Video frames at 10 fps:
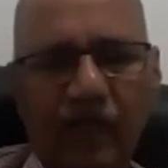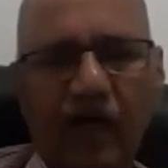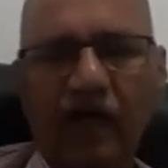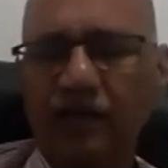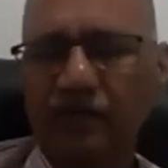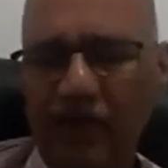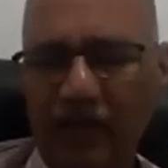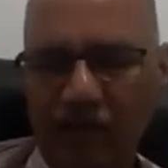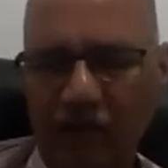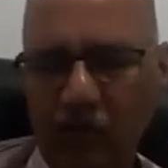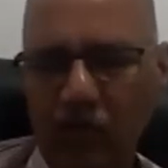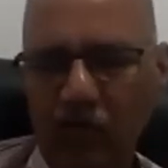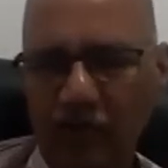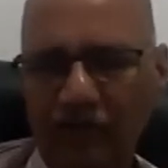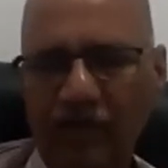Or if I want to
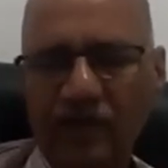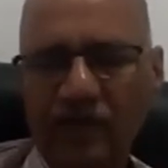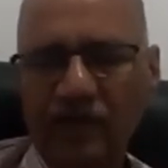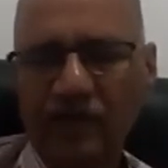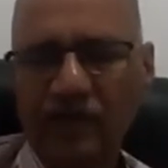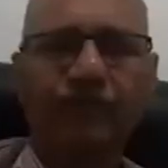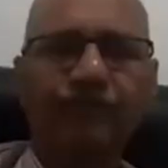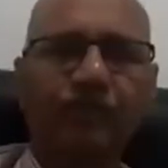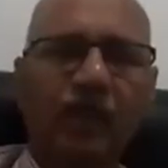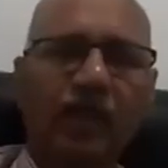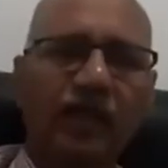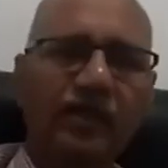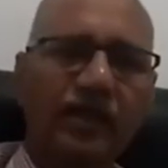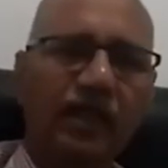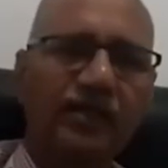rephrase it,
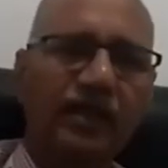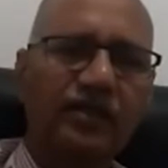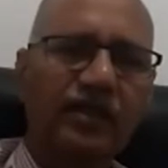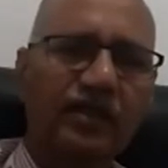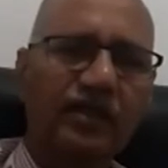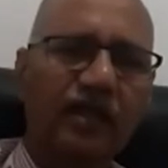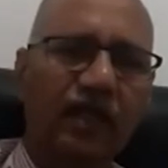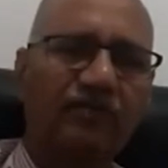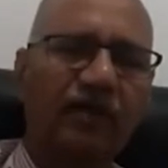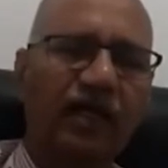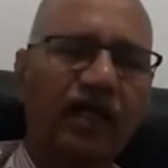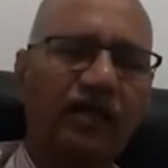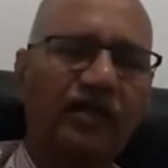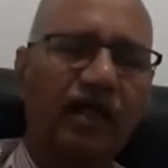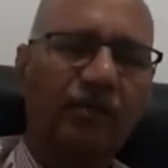intelligence is that
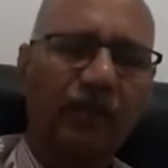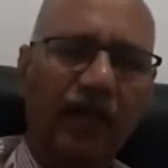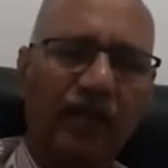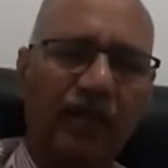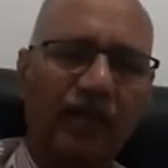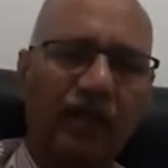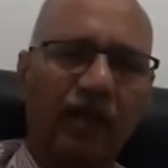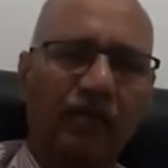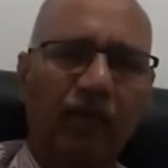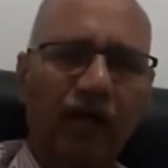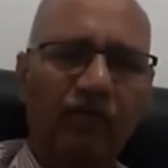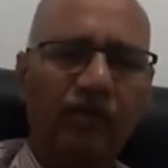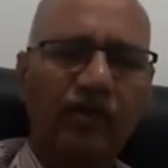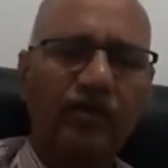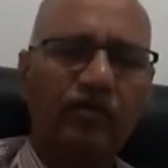faculty of mind by
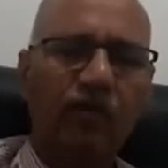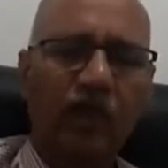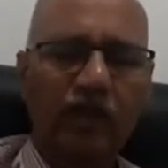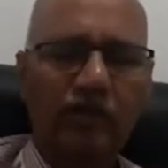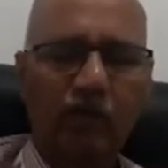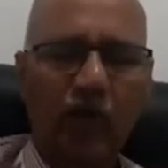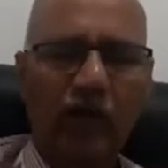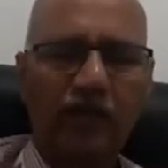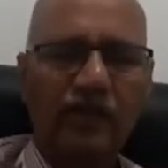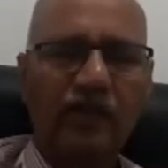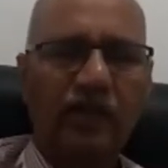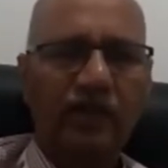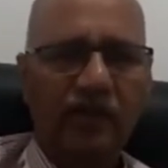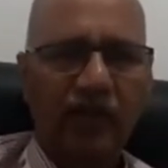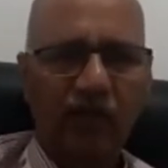which one exploits
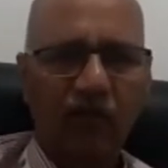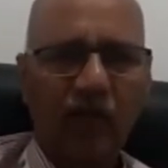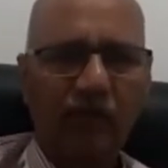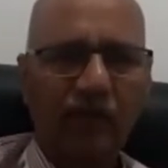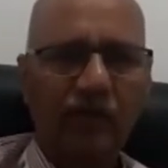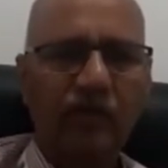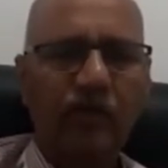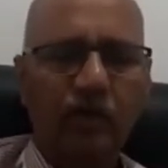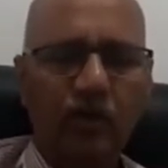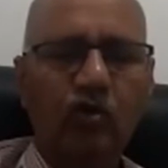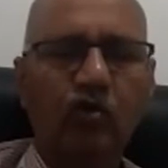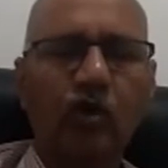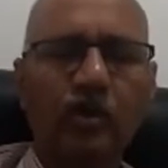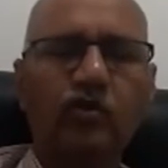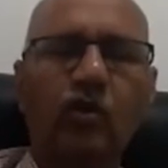the environment to
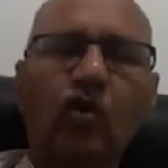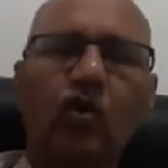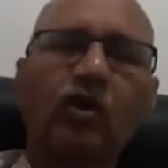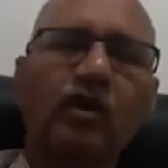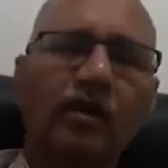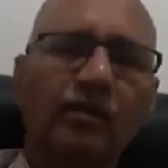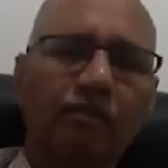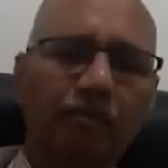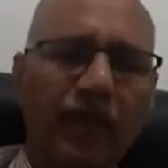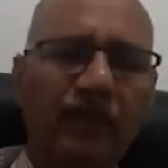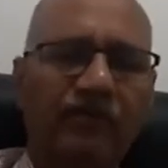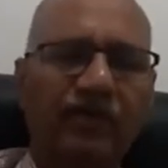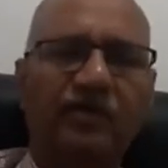one's own benefit.